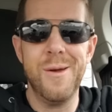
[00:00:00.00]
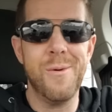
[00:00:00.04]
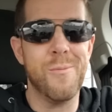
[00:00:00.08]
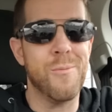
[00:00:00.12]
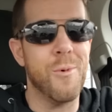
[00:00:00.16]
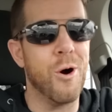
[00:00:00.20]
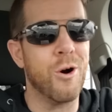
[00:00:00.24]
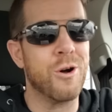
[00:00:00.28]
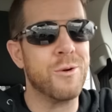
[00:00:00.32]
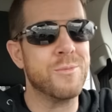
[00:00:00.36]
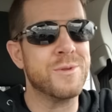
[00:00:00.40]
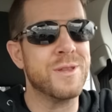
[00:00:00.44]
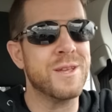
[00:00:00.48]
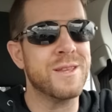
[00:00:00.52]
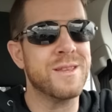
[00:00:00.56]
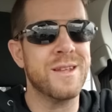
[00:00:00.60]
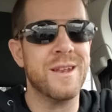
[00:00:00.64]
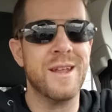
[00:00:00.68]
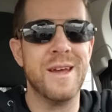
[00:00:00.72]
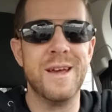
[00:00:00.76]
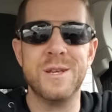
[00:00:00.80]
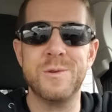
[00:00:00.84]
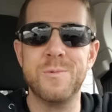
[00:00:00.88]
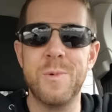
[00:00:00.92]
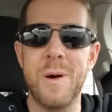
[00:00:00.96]
Welcome to
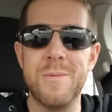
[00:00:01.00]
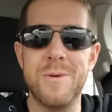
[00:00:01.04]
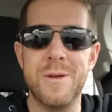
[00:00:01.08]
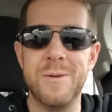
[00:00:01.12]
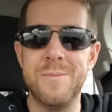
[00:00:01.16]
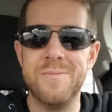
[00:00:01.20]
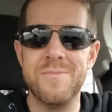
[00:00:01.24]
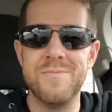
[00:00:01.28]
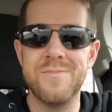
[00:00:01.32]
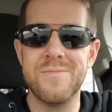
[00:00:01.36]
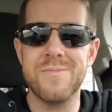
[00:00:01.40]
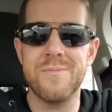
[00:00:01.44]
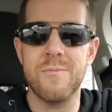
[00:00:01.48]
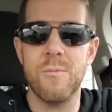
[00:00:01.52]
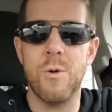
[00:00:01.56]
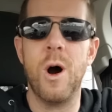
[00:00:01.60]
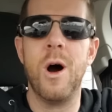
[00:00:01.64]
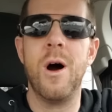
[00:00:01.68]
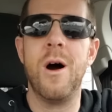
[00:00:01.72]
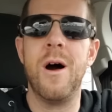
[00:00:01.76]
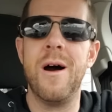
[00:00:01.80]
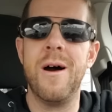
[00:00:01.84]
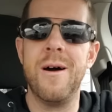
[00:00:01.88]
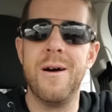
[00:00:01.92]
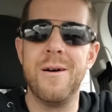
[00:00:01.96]
today's women.
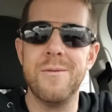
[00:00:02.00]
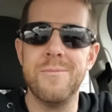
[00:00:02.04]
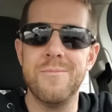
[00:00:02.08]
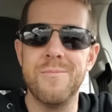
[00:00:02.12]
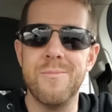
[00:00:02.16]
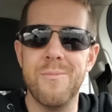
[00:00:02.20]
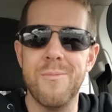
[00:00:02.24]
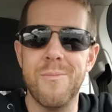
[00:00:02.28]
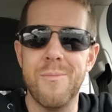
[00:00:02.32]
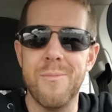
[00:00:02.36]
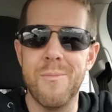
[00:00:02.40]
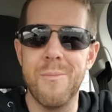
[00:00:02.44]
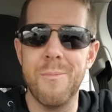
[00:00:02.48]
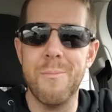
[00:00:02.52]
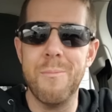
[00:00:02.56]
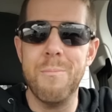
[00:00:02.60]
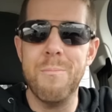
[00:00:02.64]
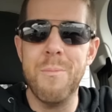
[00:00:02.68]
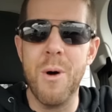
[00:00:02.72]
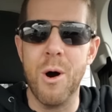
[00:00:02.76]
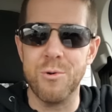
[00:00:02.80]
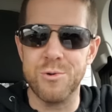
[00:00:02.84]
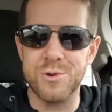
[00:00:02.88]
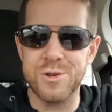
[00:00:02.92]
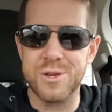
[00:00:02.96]
Well,
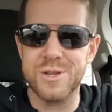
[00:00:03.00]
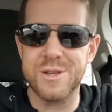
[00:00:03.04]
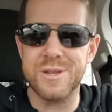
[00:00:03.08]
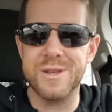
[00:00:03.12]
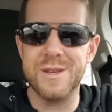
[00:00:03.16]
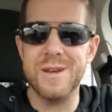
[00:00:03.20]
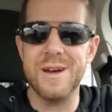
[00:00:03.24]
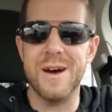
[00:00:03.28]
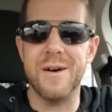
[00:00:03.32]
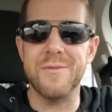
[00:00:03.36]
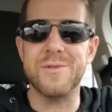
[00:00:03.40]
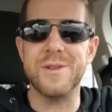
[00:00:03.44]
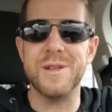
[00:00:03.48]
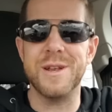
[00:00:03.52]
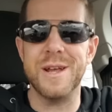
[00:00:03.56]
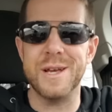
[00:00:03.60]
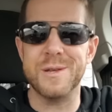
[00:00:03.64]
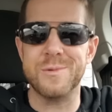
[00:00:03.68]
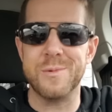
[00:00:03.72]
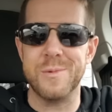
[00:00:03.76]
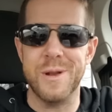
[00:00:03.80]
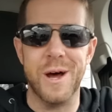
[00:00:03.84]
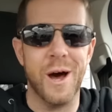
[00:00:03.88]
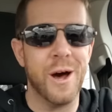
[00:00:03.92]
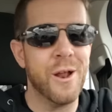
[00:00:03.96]
most of
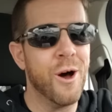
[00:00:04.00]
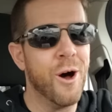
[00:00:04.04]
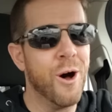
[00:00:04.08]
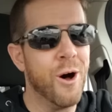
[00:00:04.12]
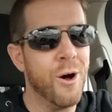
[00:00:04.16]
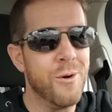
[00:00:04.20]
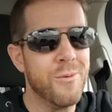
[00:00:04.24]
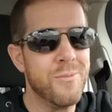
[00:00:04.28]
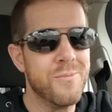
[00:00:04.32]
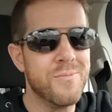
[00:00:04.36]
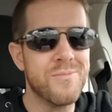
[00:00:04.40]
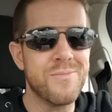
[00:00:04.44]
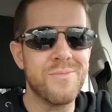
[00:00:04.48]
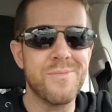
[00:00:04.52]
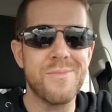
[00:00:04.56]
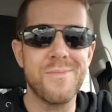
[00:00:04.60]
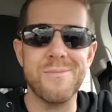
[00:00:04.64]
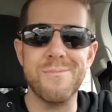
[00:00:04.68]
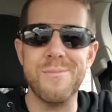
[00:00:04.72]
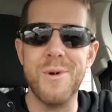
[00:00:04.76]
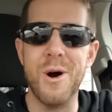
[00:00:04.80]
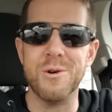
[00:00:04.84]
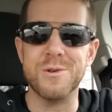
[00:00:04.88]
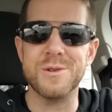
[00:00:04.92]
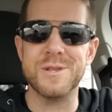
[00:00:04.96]
today's women. Not all.
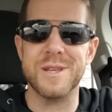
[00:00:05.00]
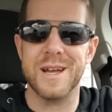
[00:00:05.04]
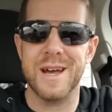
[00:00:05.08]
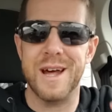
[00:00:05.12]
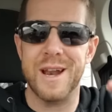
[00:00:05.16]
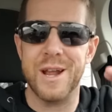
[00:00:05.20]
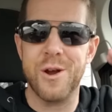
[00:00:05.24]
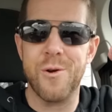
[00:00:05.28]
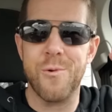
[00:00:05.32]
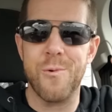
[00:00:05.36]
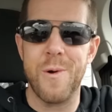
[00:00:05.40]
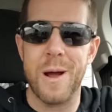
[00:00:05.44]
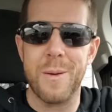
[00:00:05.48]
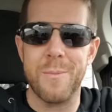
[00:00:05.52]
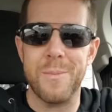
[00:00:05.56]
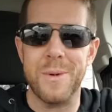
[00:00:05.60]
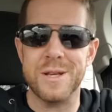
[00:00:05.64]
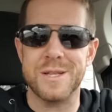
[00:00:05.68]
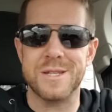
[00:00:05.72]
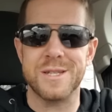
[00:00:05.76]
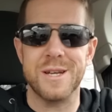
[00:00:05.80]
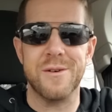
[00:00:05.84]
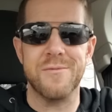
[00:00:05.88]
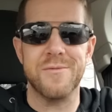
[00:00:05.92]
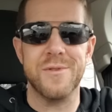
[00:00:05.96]
Most. I got to correct
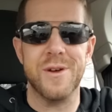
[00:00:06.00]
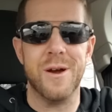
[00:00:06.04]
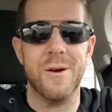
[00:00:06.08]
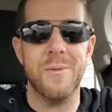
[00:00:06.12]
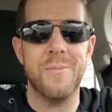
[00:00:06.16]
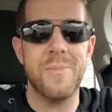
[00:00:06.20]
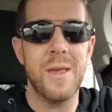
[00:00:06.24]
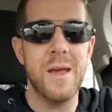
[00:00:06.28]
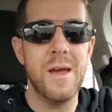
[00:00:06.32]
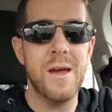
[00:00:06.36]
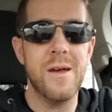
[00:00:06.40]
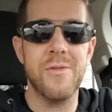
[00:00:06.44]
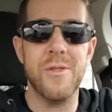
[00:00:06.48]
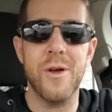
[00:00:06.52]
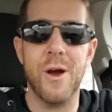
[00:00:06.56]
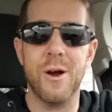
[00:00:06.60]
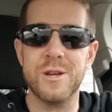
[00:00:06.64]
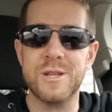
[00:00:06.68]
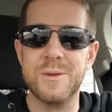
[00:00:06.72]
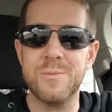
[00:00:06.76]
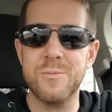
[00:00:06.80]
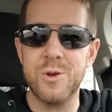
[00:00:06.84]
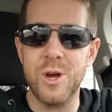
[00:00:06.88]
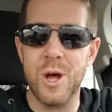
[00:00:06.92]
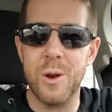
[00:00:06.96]
myself there. There are
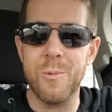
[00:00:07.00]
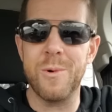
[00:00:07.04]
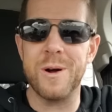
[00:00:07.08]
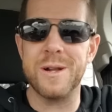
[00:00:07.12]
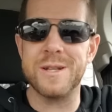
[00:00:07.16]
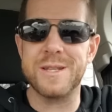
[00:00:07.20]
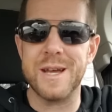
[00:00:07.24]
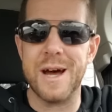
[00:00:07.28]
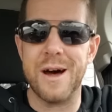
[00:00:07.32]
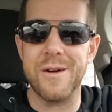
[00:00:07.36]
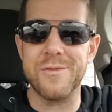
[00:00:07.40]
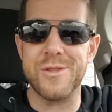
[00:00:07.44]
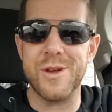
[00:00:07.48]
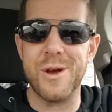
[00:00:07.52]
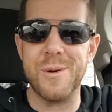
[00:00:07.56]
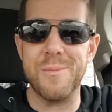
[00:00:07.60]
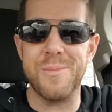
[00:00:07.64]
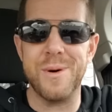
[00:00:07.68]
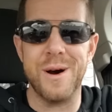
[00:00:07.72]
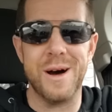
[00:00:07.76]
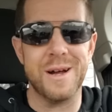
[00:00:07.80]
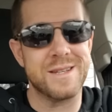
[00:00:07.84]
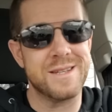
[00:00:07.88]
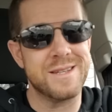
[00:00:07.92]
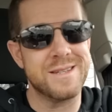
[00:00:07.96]
some good ones out there,
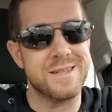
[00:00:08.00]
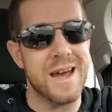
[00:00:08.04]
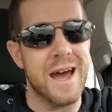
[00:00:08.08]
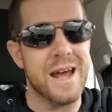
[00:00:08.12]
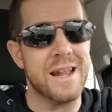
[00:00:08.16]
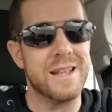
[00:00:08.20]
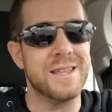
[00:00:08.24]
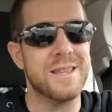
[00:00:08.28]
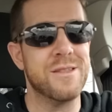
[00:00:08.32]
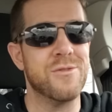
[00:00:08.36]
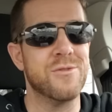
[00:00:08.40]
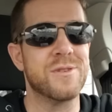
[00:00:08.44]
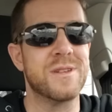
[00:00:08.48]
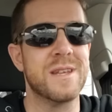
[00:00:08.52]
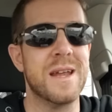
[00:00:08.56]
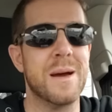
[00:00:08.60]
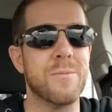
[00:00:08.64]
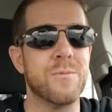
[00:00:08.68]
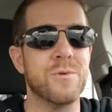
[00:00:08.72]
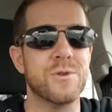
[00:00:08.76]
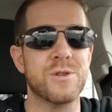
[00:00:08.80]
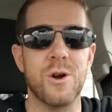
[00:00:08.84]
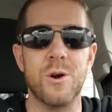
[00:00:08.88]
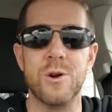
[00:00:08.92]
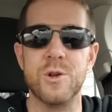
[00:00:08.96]
but sadly, those
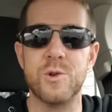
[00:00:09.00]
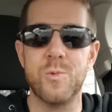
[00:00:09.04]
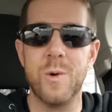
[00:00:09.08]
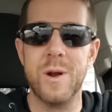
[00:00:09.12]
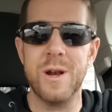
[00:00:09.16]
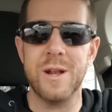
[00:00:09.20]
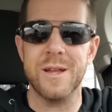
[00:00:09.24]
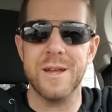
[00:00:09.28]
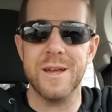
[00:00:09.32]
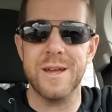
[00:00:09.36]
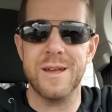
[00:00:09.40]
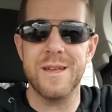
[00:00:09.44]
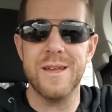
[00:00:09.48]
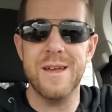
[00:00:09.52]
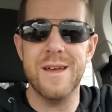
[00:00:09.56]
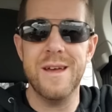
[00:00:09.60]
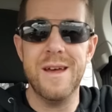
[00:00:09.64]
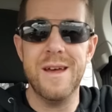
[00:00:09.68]
numbers are dwindling.